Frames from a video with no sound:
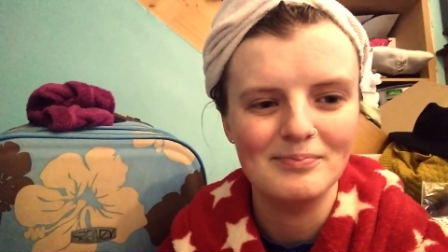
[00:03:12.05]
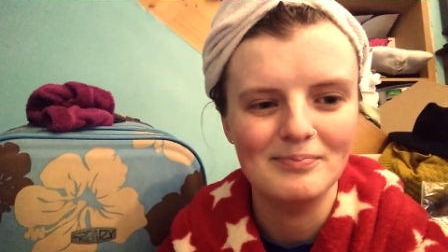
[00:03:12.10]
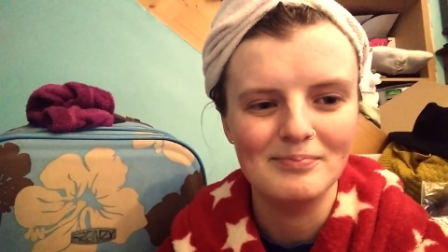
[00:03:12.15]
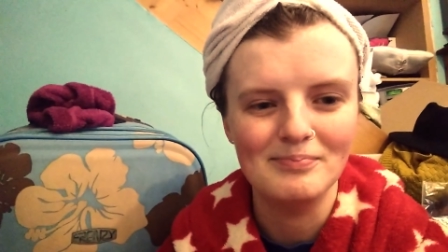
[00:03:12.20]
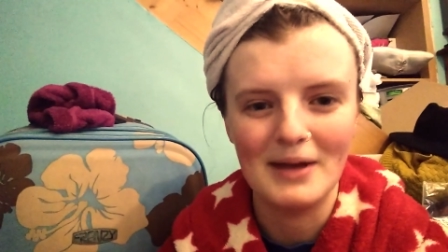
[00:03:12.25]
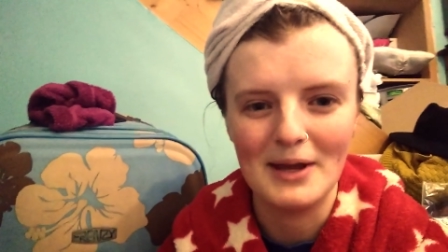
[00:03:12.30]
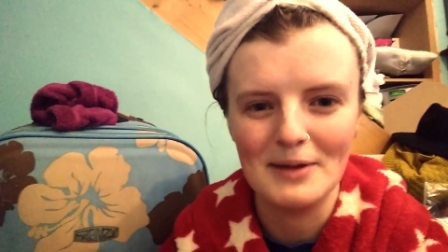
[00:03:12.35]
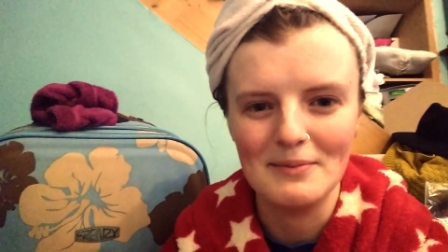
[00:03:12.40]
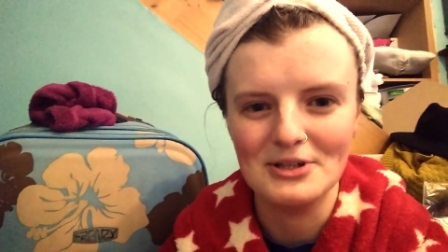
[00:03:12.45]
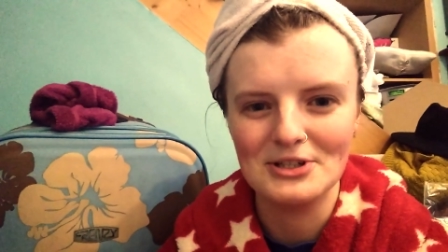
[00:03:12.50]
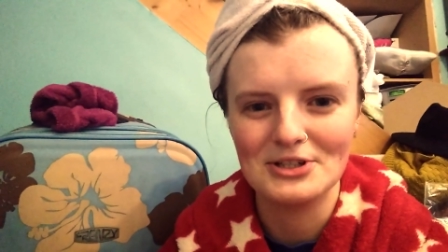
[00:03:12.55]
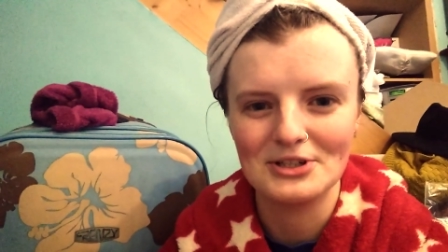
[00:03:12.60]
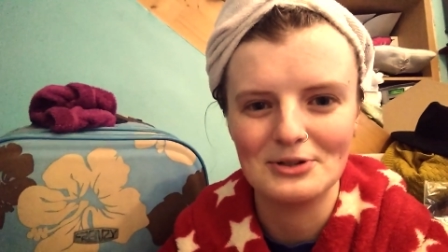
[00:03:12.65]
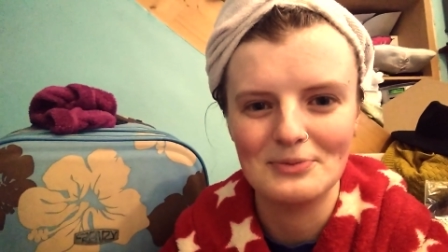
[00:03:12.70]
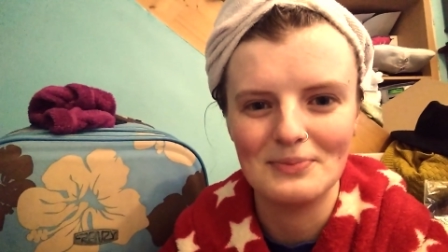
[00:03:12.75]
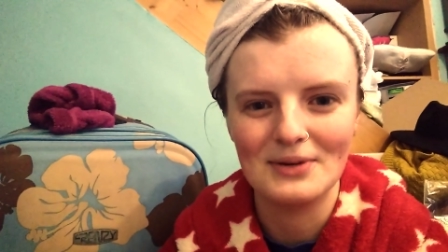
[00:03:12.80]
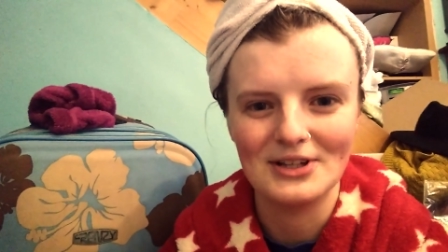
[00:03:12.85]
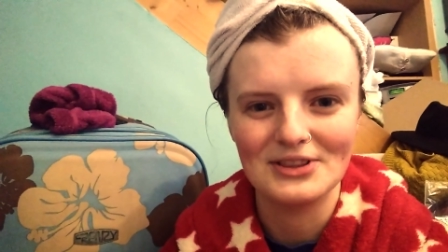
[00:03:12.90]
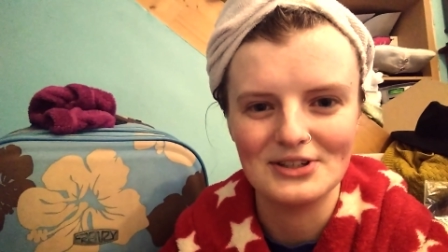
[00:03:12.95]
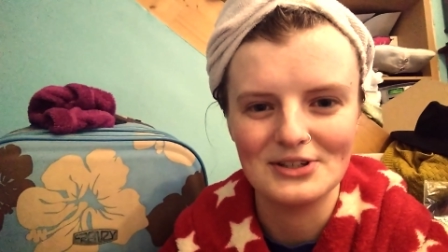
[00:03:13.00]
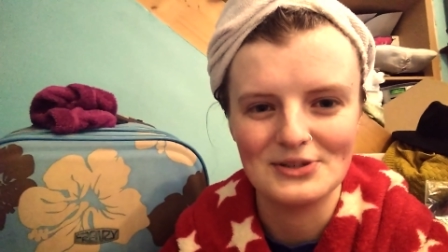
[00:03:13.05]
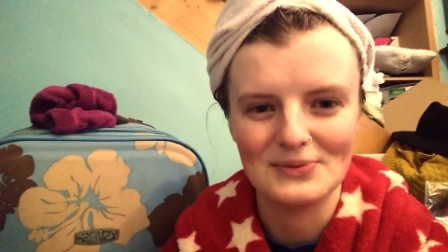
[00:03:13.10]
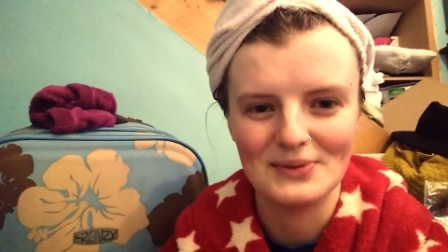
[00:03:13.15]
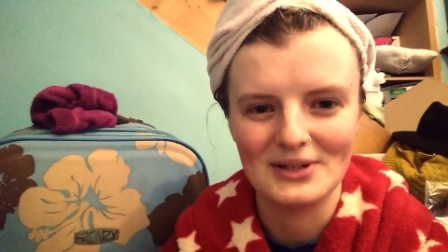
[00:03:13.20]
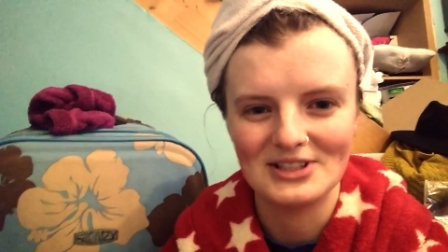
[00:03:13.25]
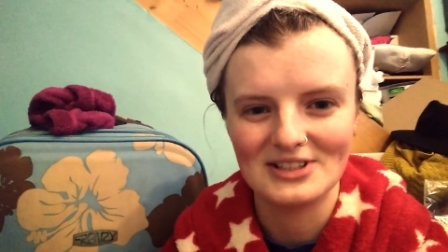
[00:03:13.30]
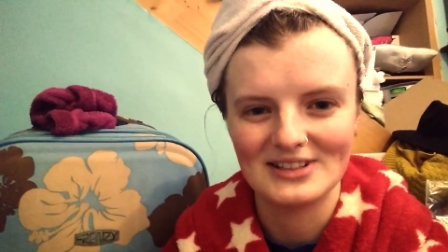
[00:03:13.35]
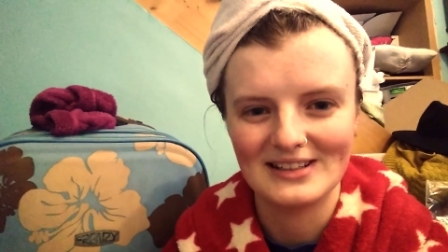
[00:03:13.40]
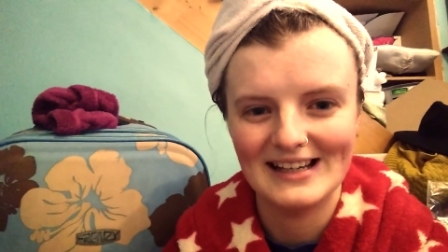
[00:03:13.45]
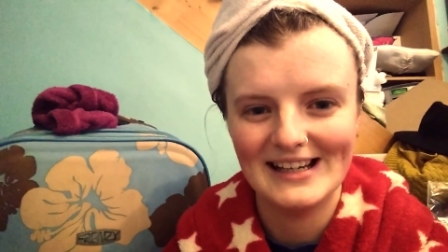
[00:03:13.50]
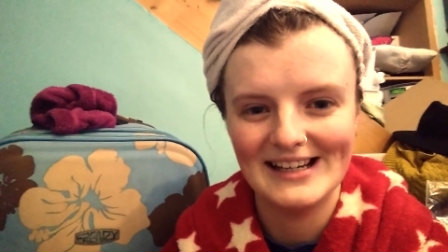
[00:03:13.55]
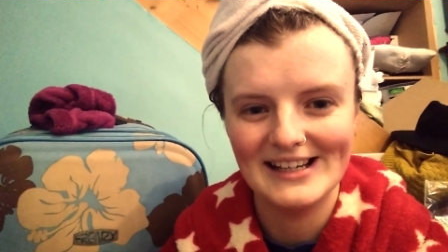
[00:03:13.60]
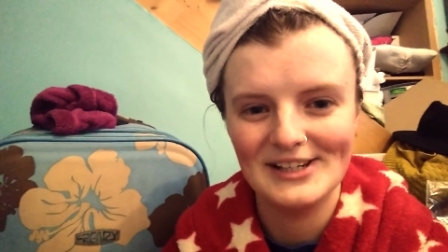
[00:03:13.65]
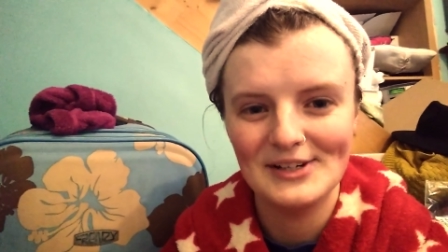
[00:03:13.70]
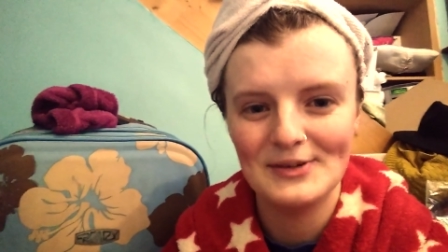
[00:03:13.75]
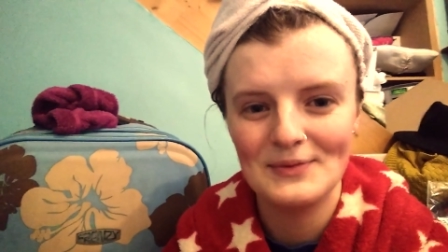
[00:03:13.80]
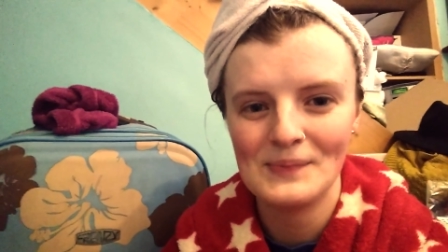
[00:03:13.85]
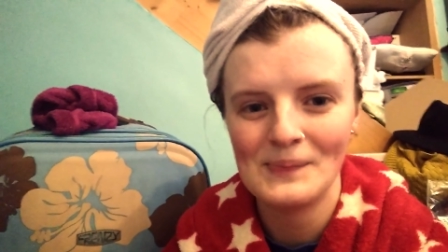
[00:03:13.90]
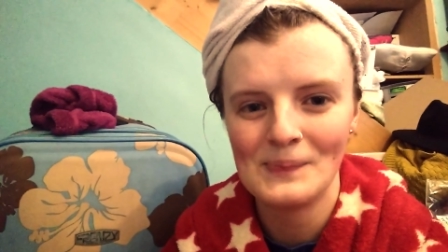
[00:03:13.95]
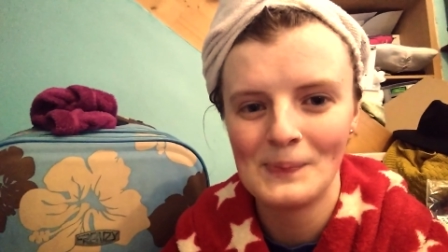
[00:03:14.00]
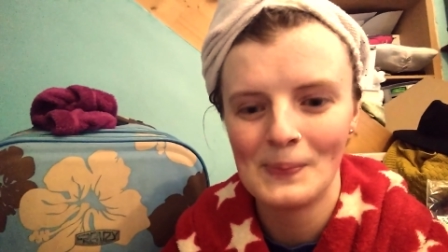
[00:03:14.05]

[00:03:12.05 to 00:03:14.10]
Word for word: Maybe should have bought the Switch Lite.